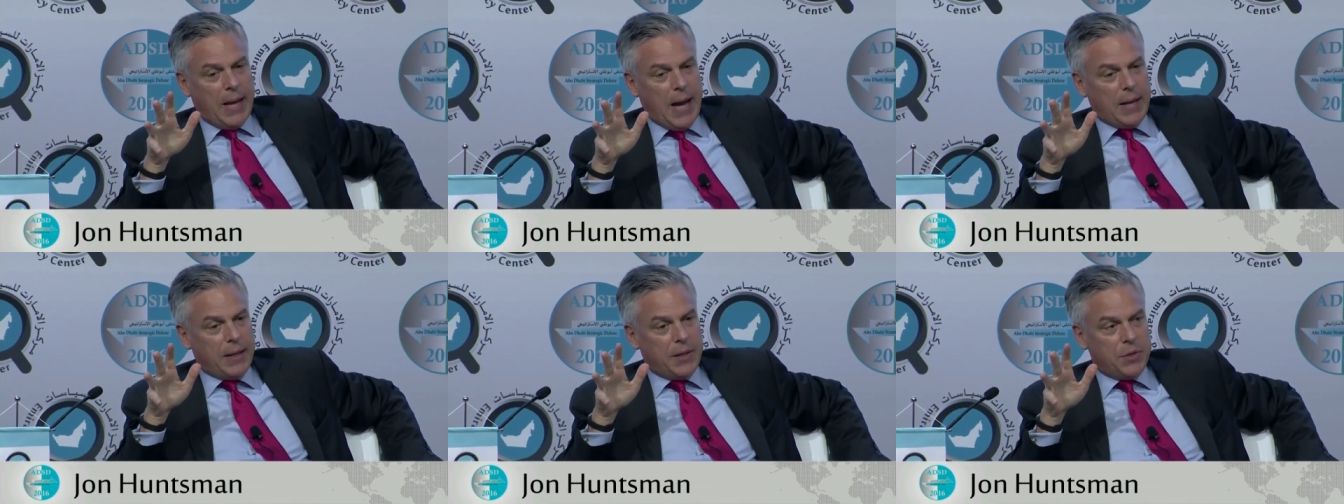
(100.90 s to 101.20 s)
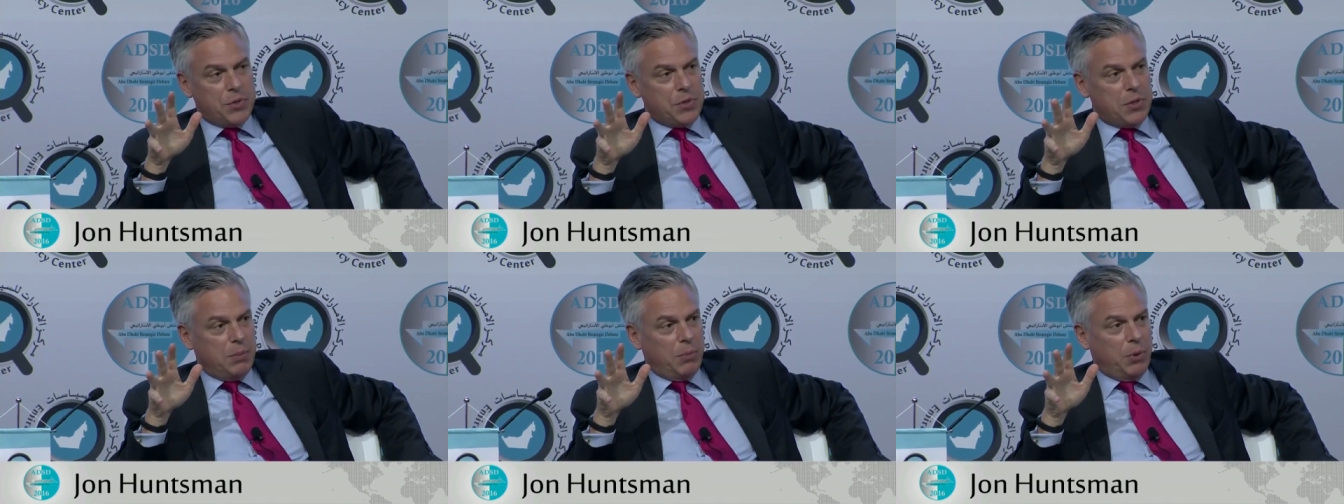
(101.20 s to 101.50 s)
not
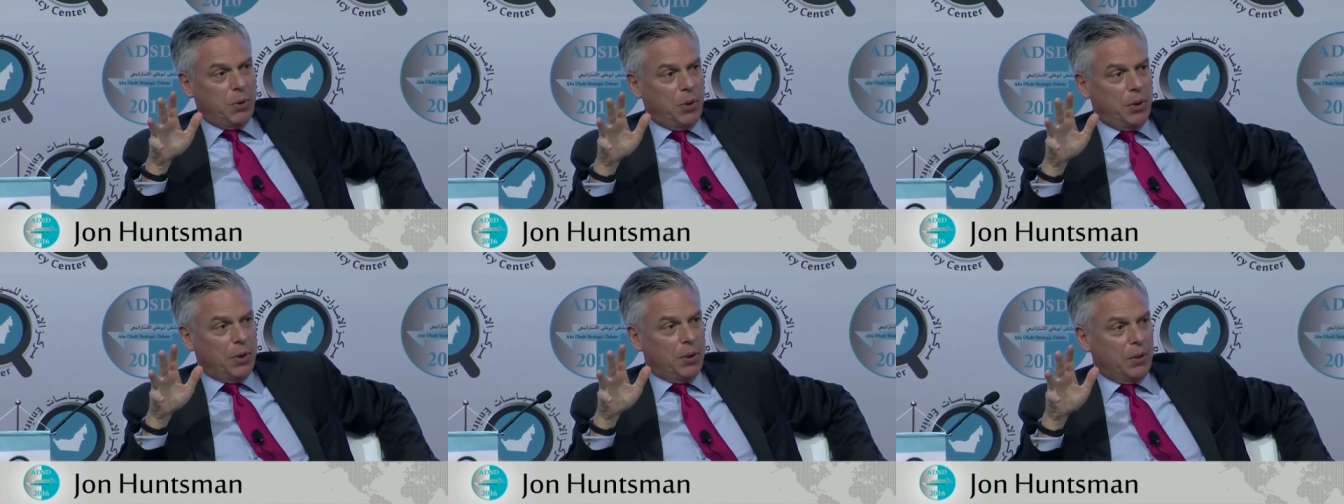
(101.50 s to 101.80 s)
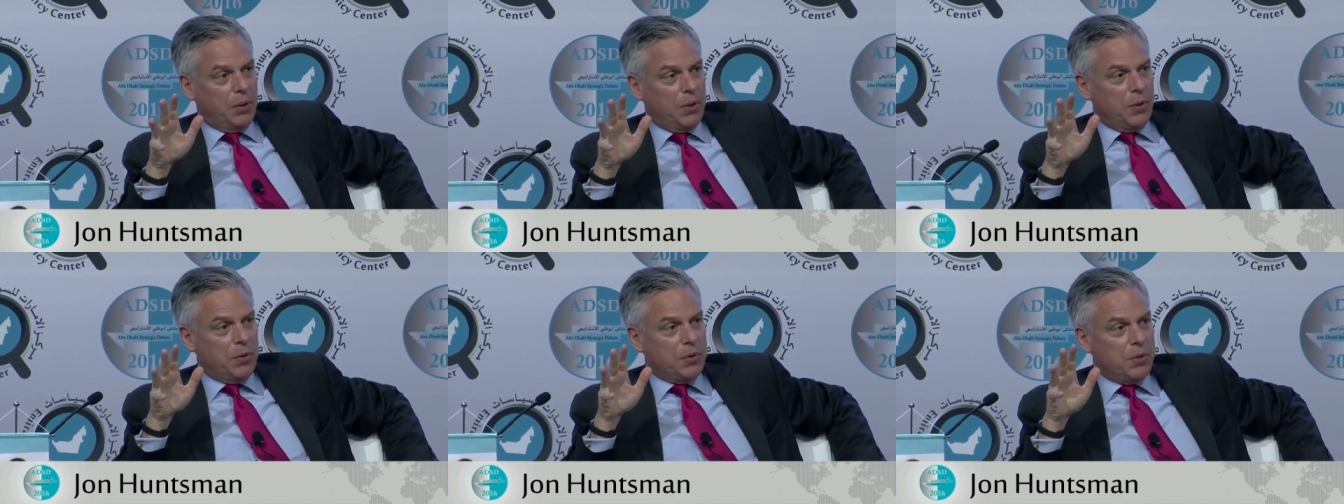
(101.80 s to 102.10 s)

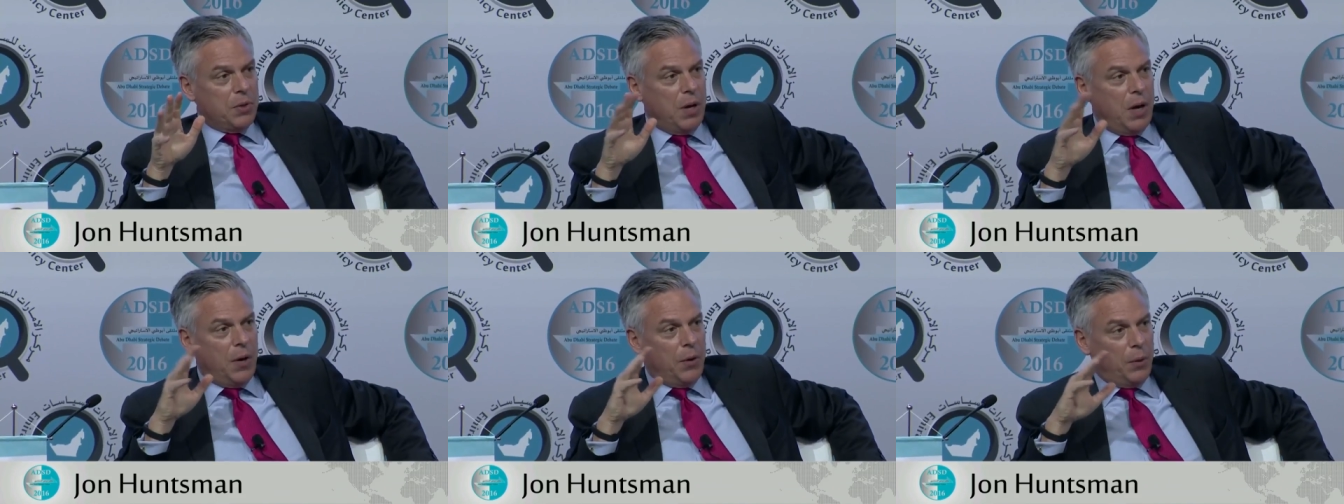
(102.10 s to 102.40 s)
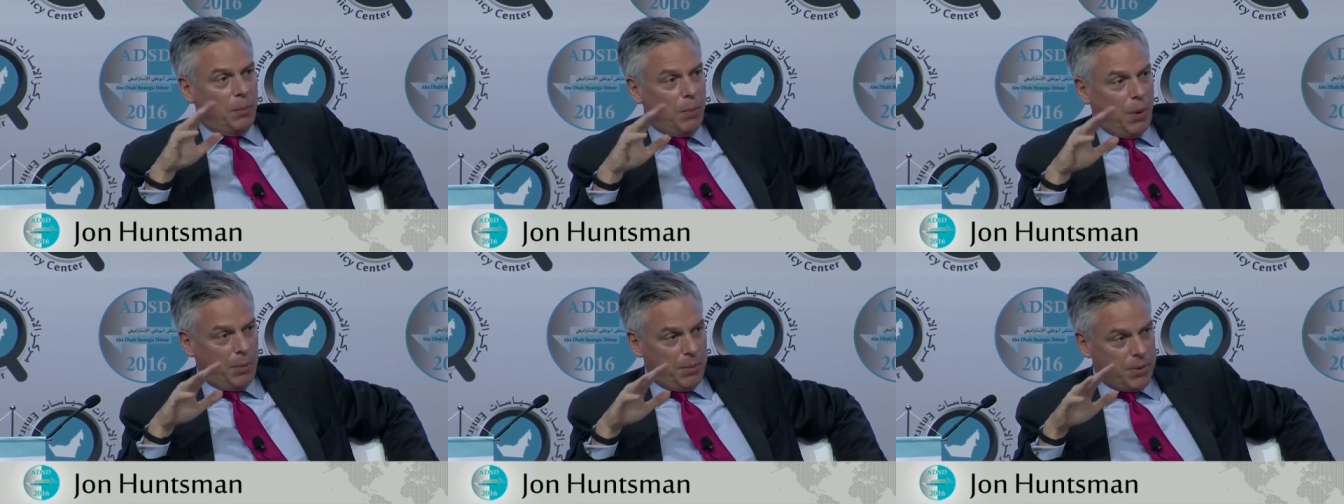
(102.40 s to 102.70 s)
dissimilar to
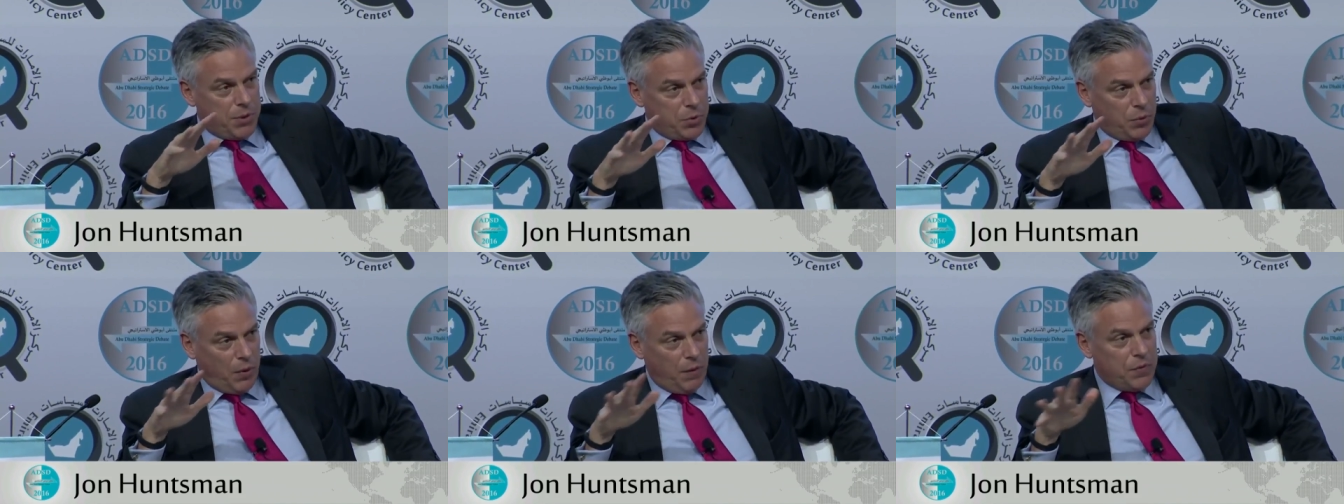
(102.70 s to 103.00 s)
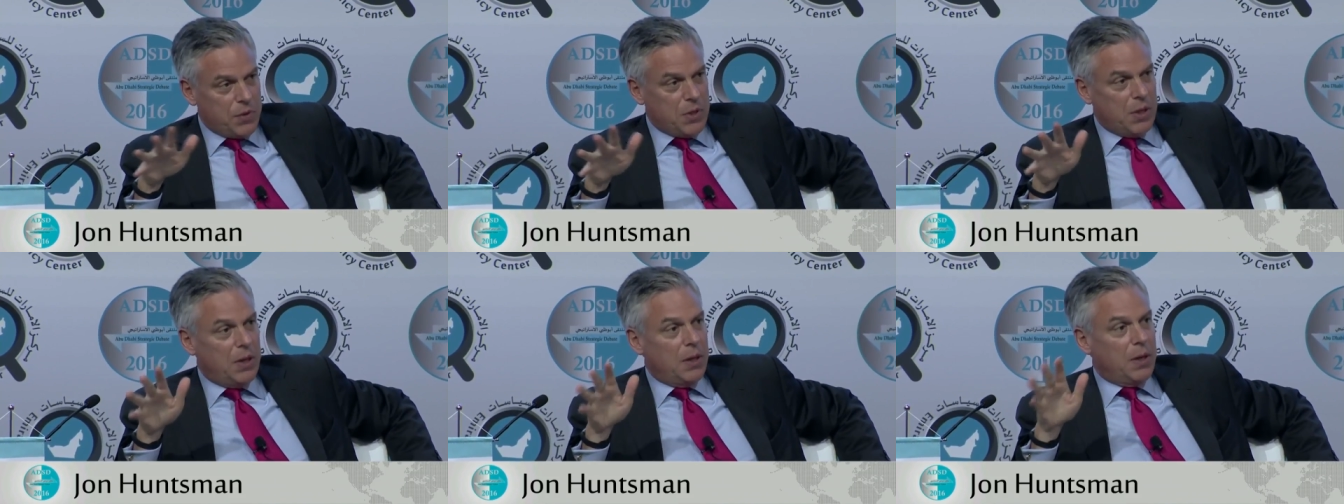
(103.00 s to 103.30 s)
other moments
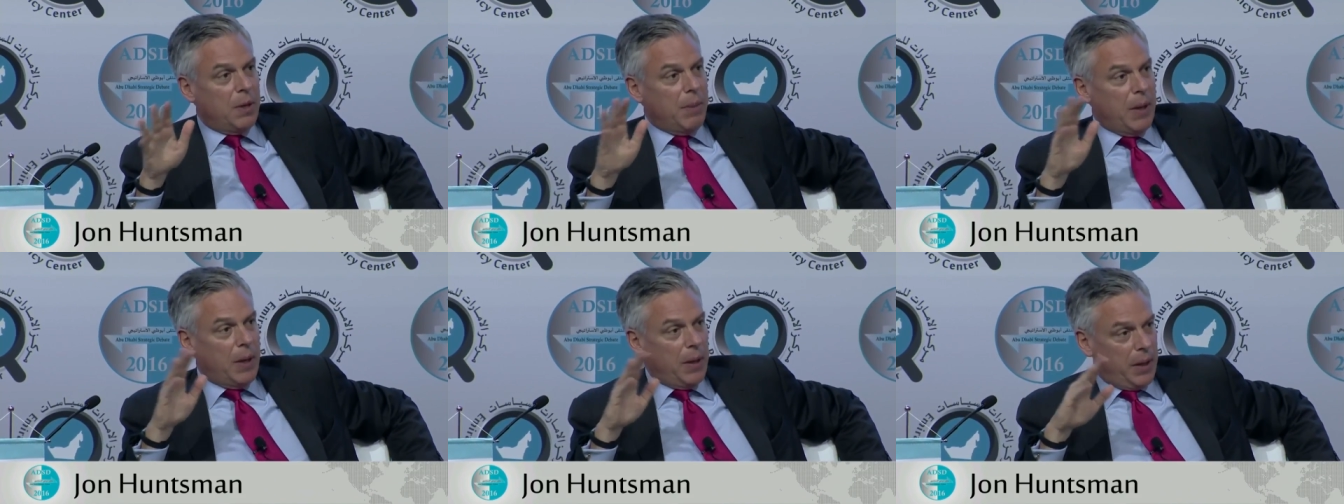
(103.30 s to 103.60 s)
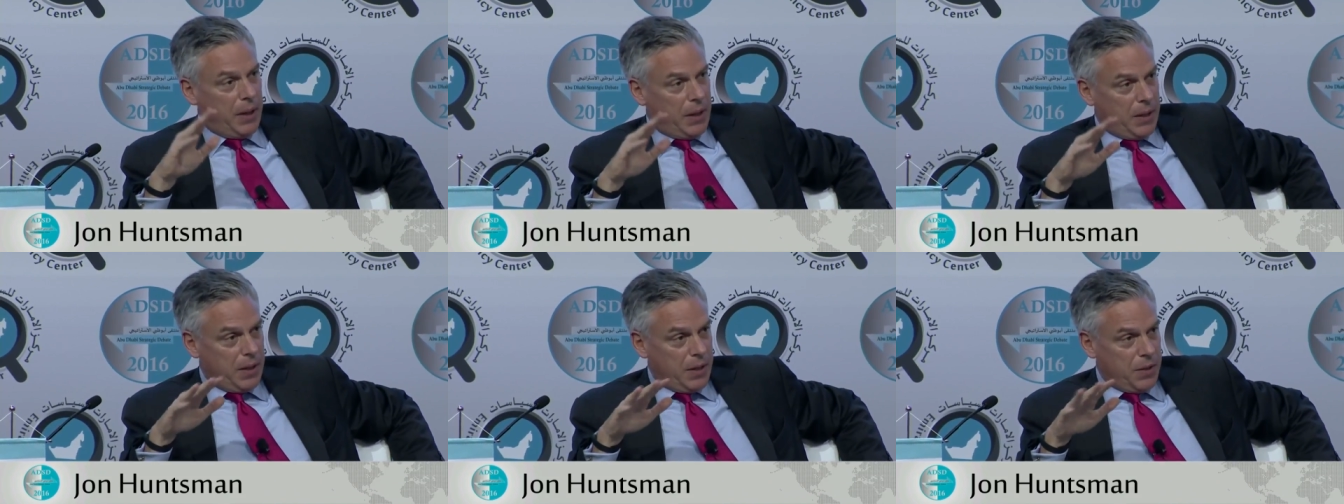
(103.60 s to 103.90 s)
we've seen in
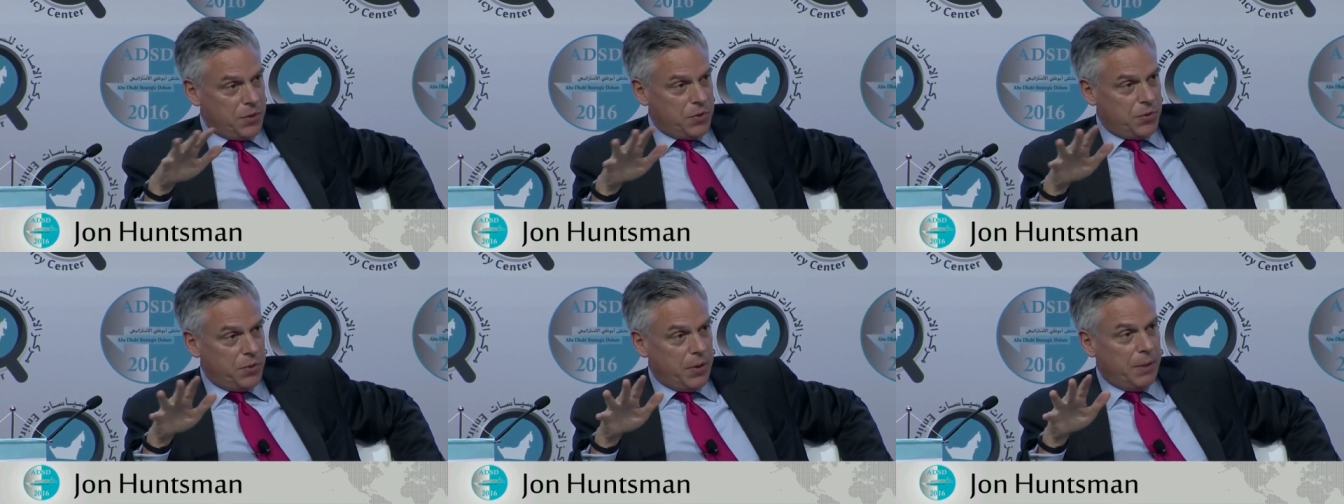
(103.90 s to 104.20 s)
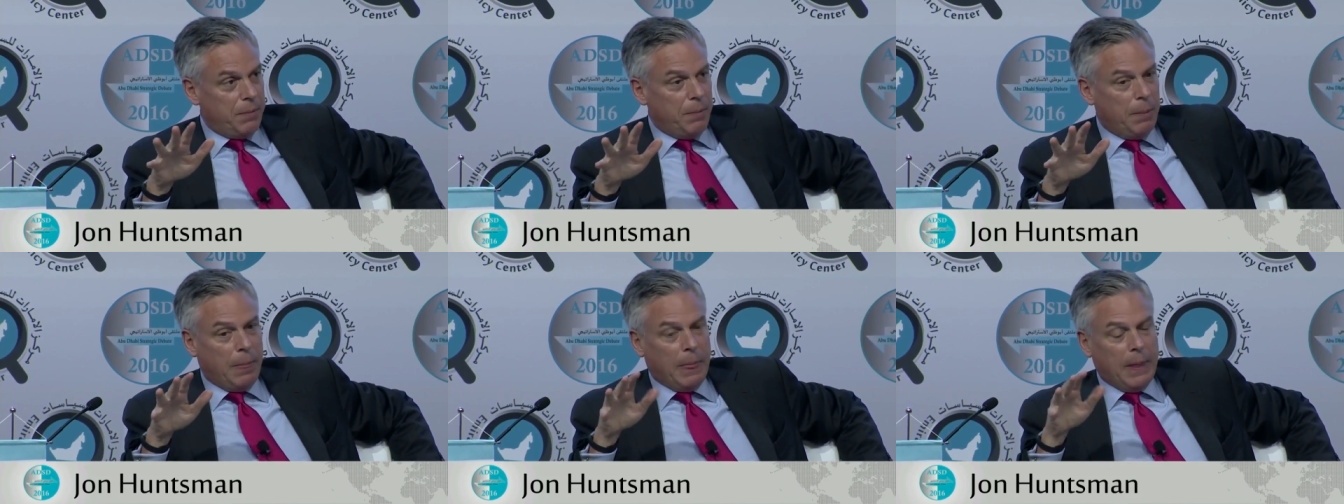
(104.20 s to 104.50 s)
American
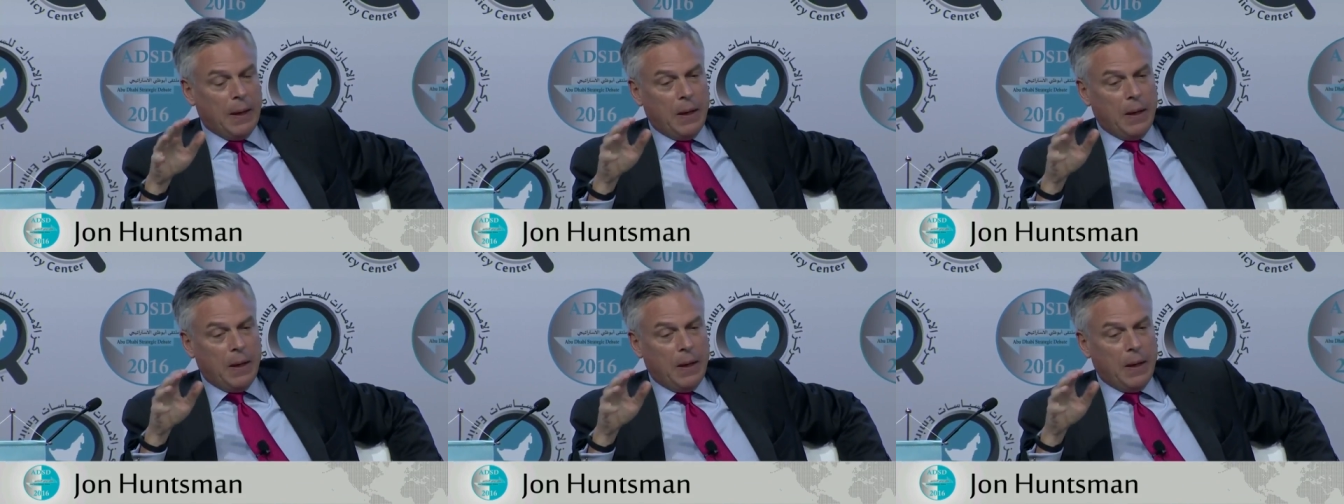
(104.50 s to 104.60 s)
history,